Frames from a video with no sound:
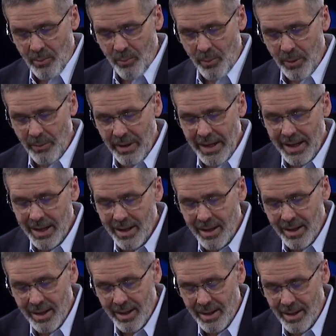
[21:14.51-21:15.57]
we read
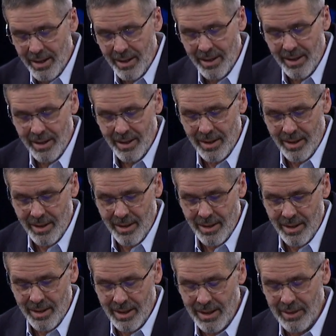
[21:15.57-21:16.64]

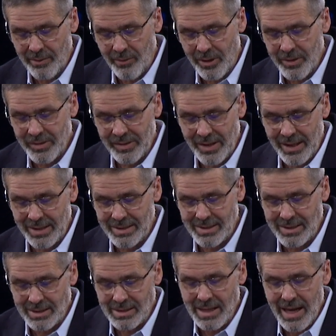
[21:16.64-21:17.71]
in verse
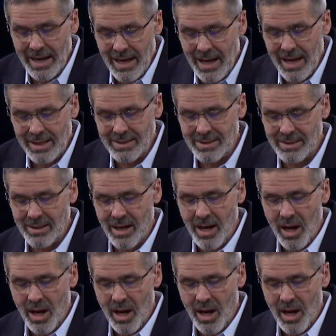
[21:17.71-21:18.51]
6 Let us